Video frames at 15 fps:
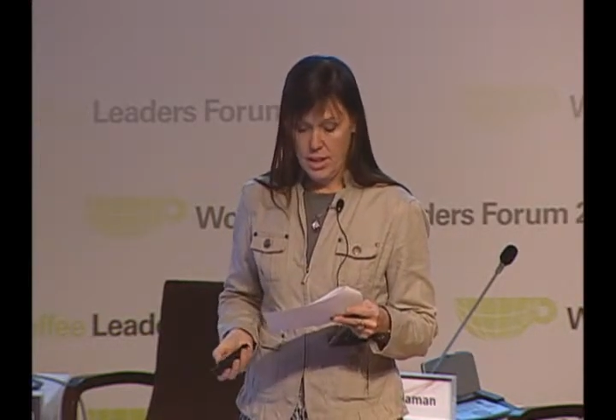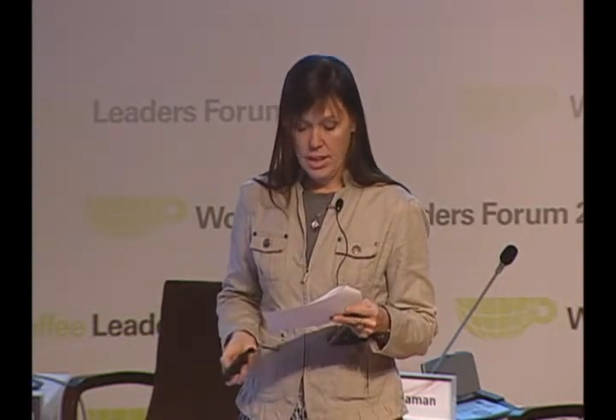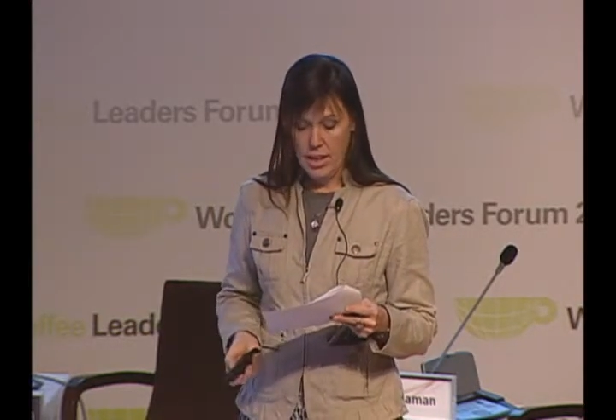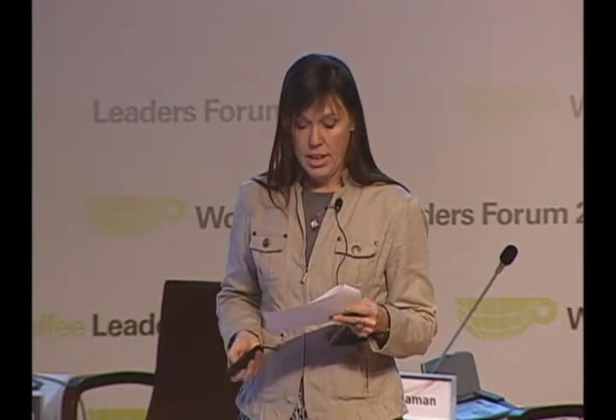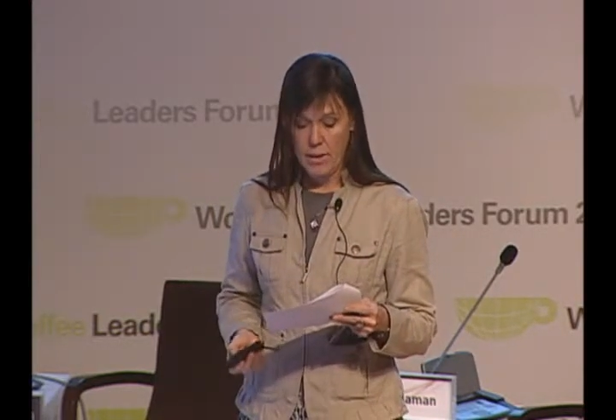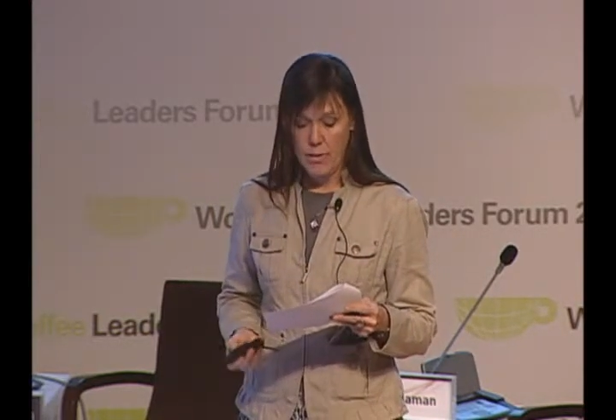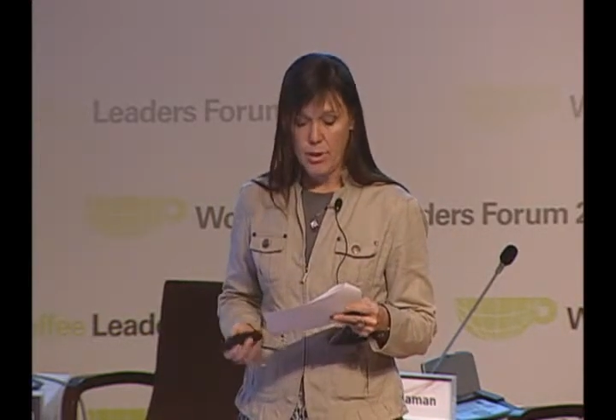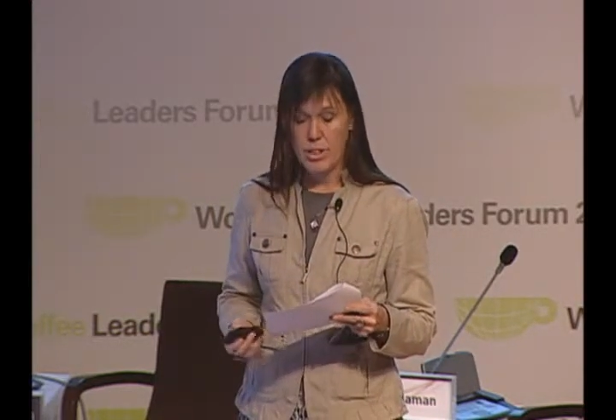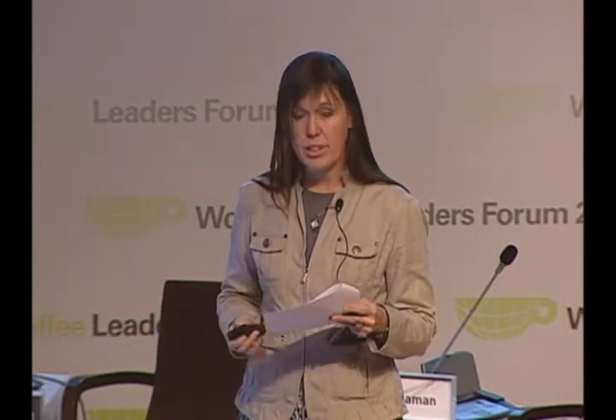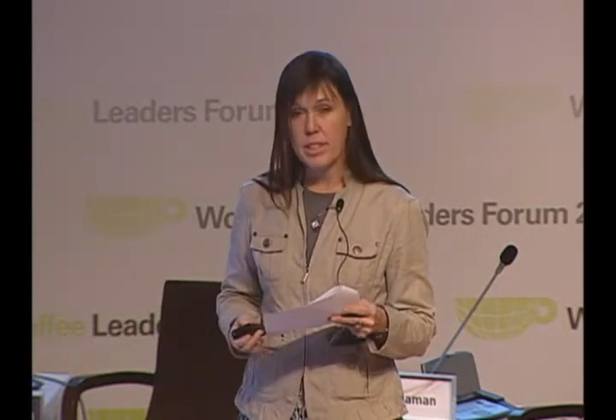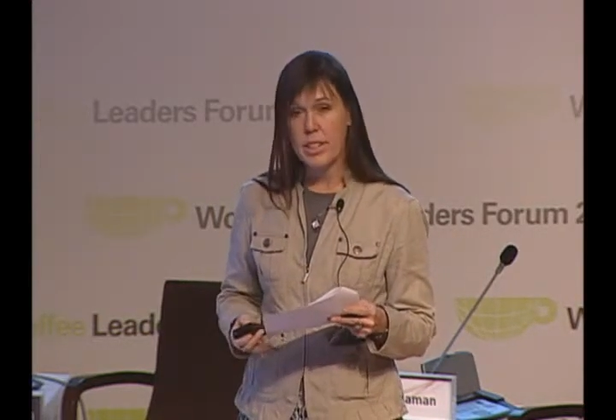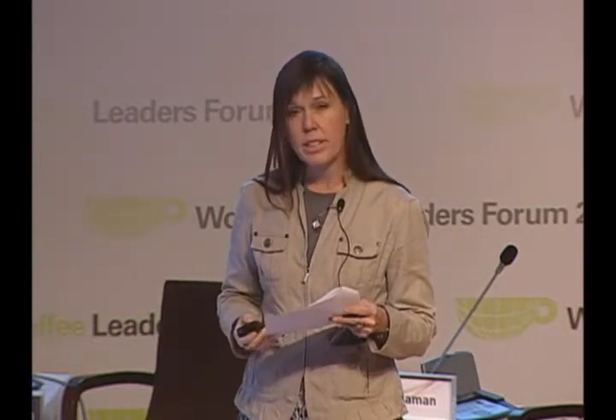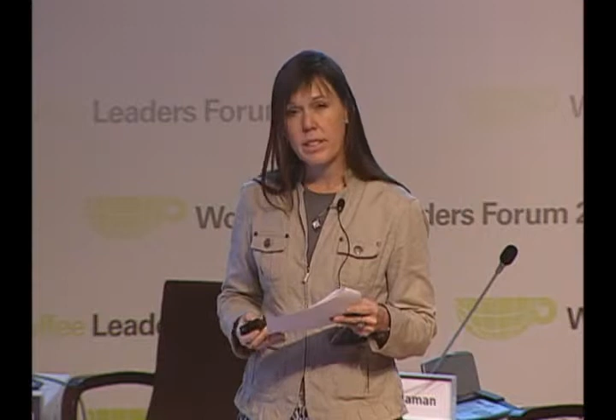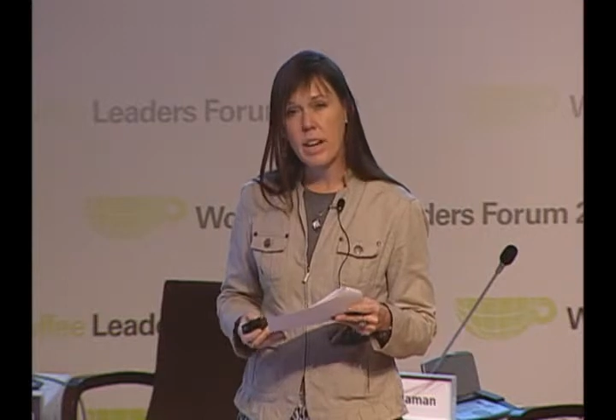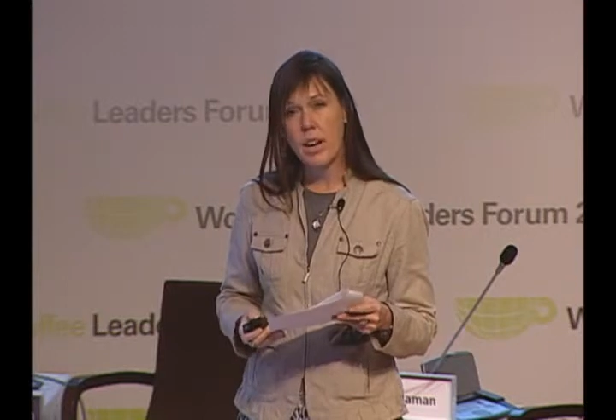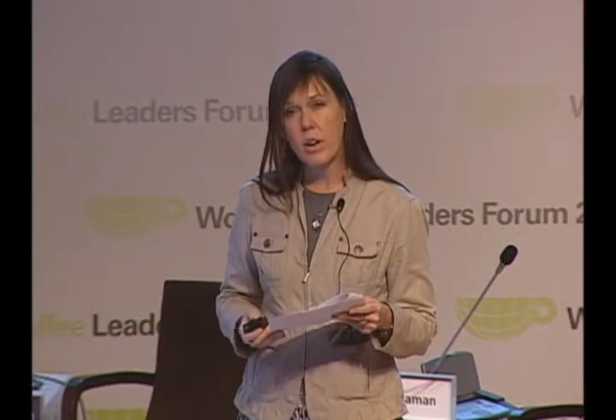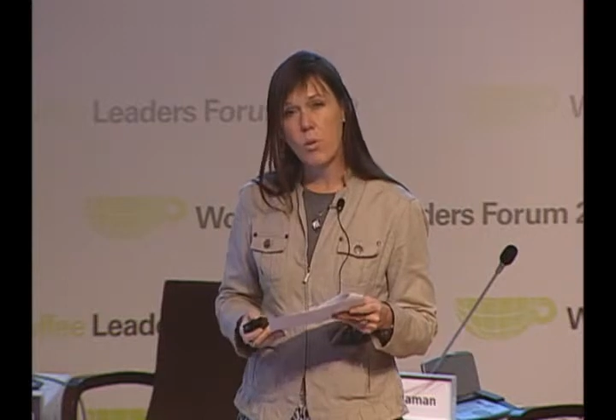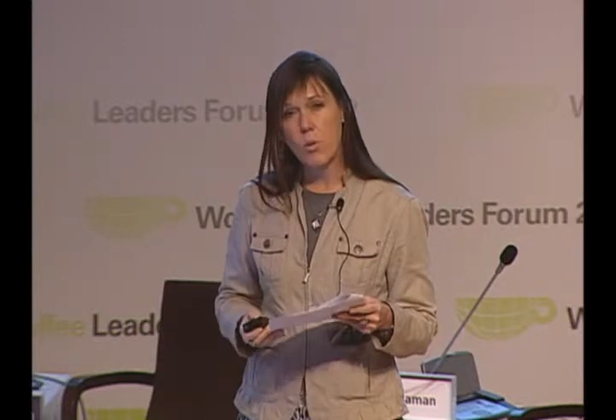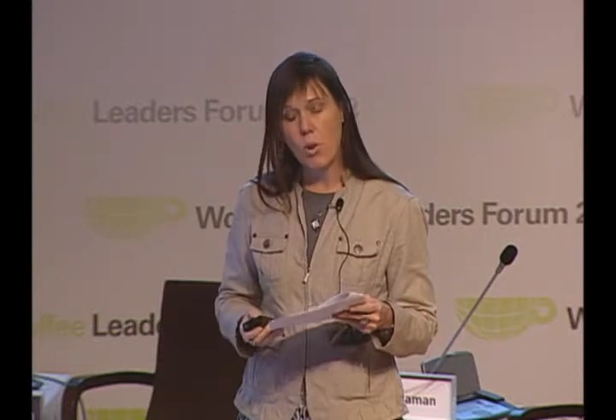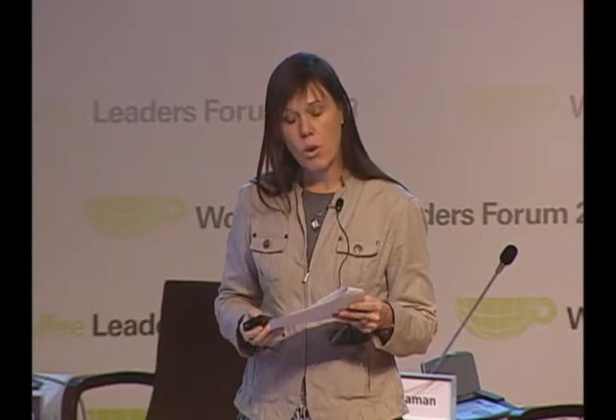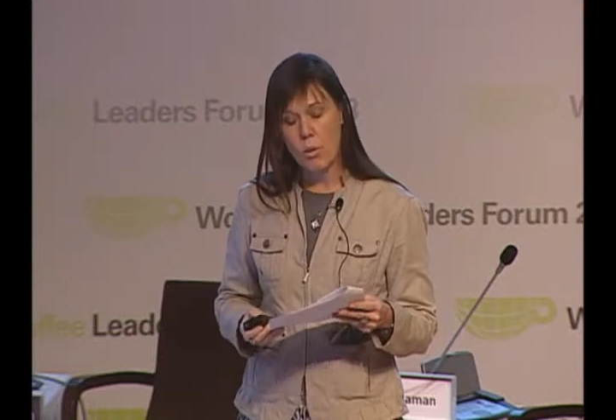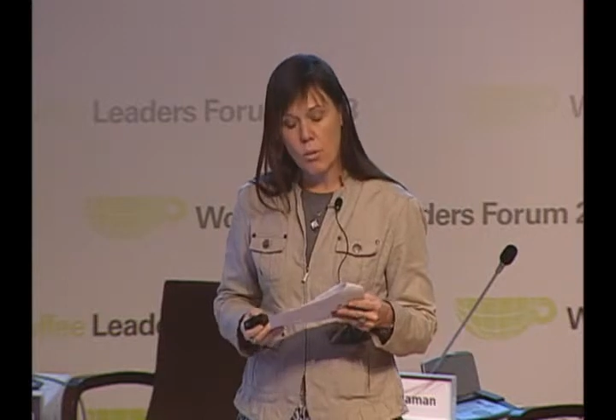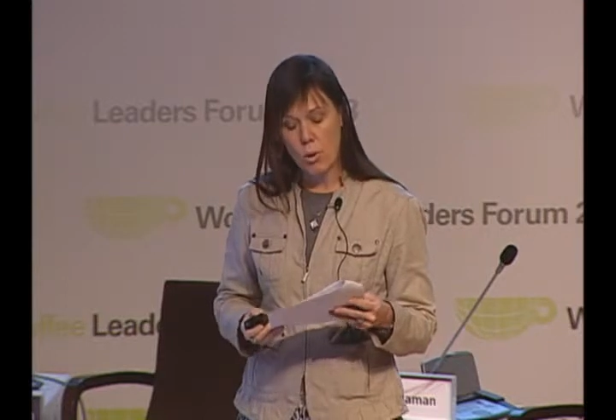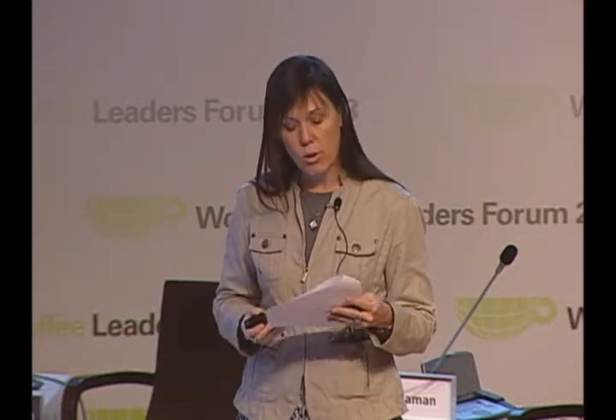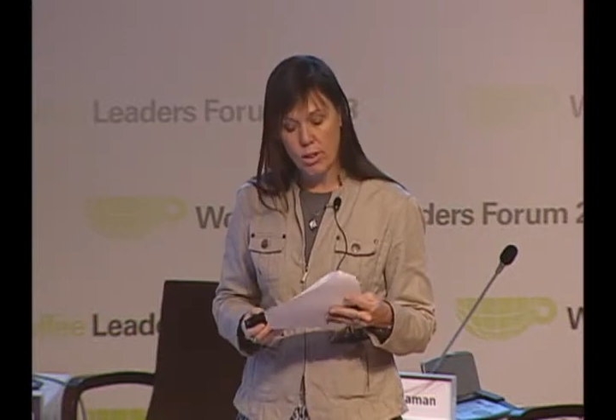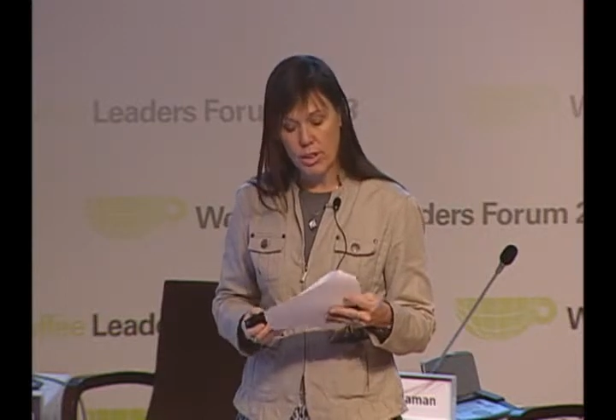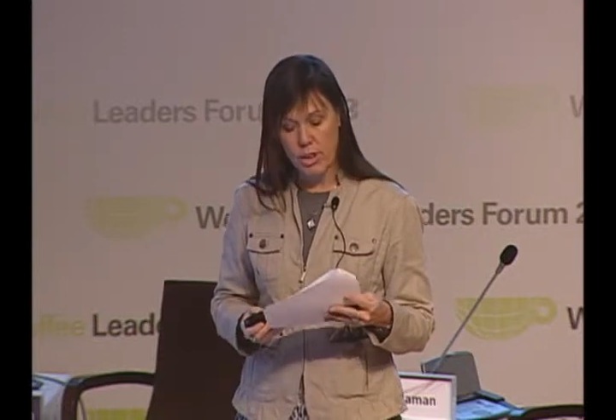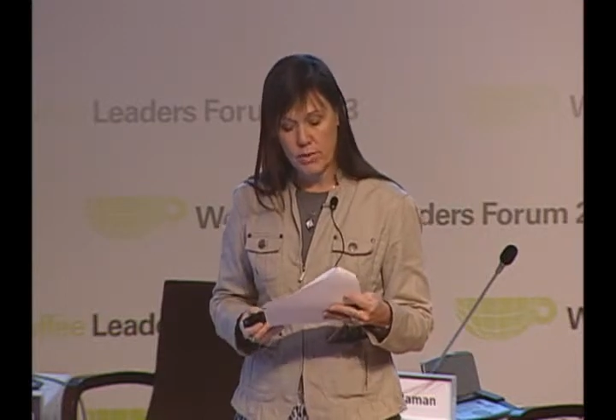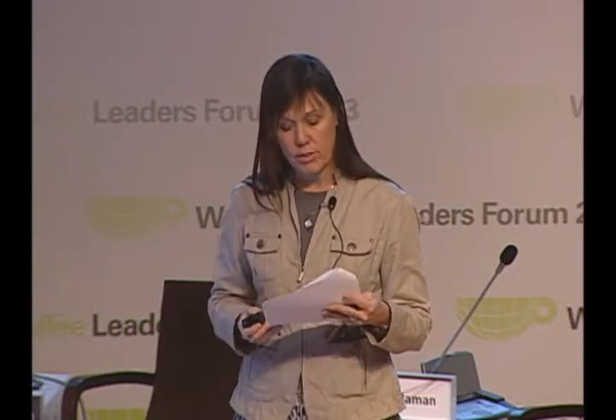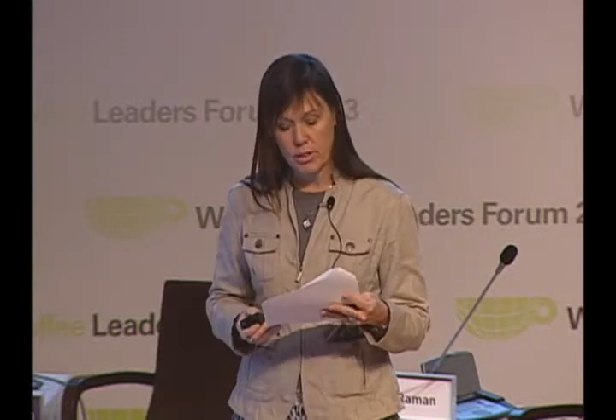If we dig down one more
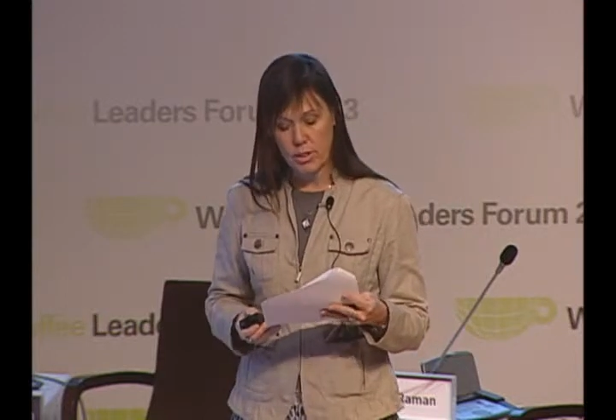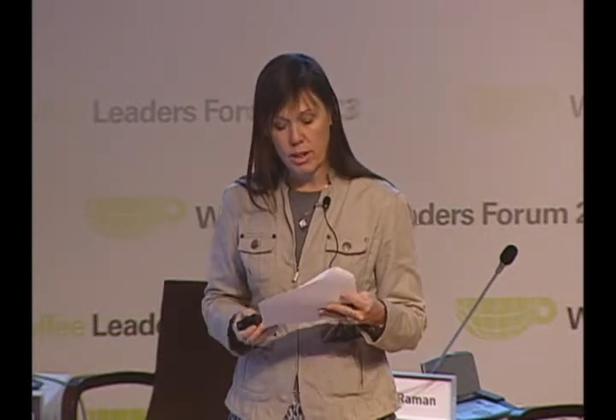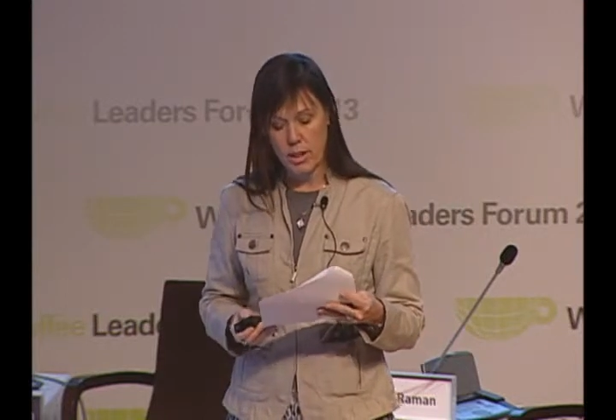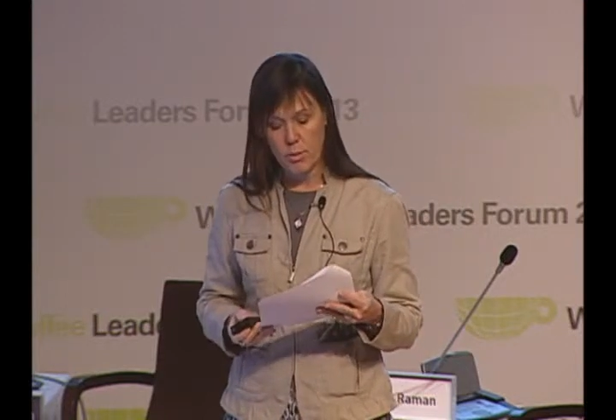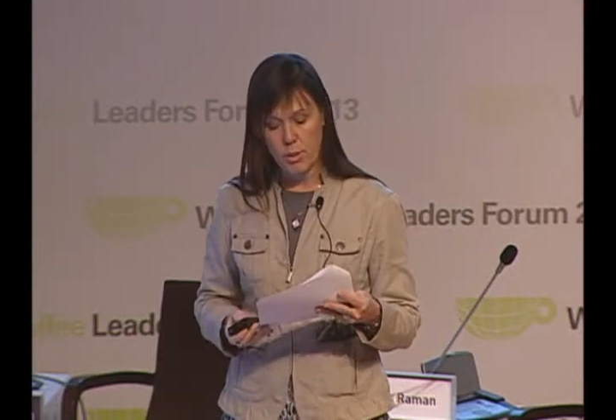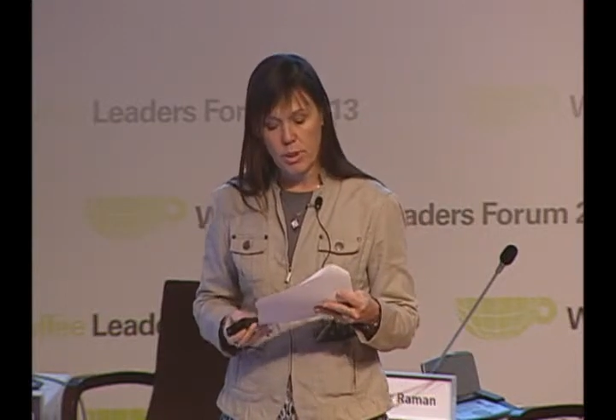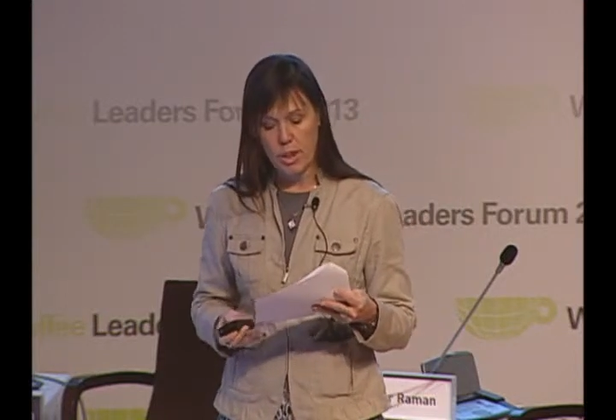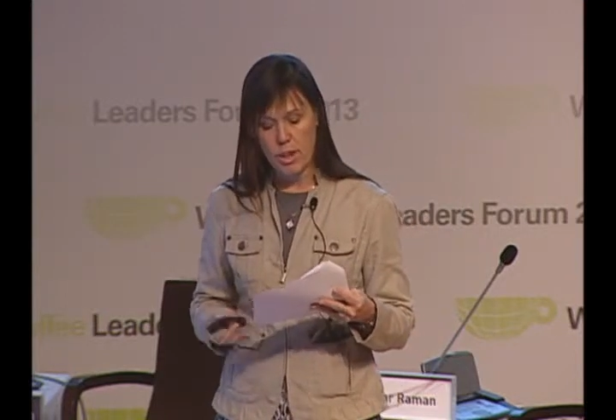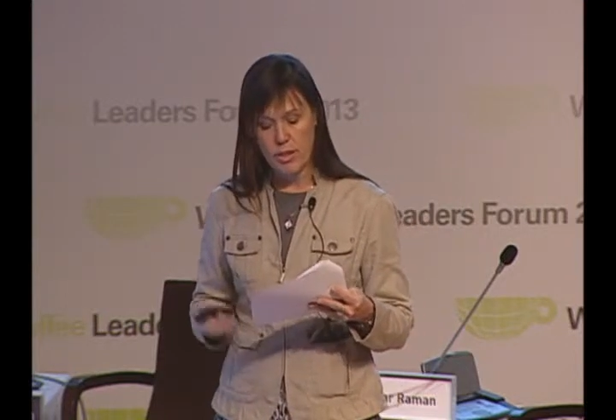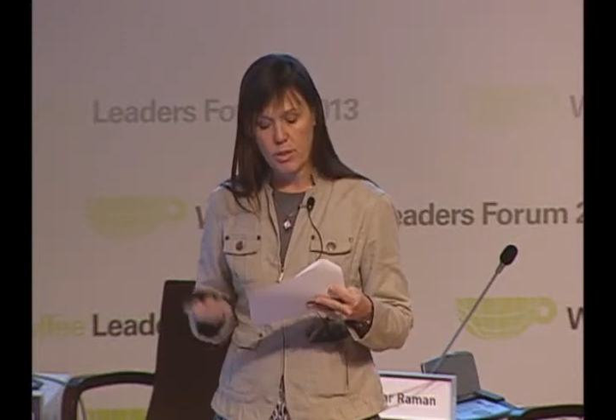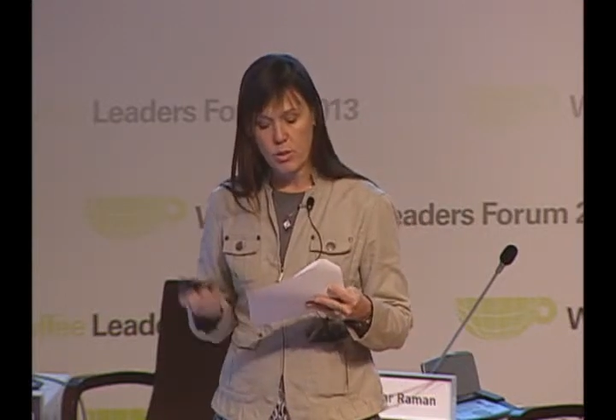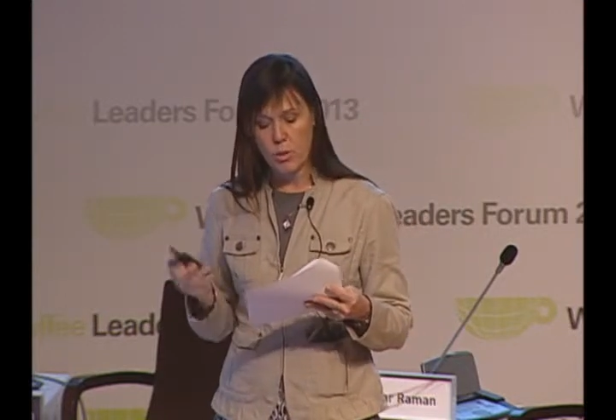level and we ask,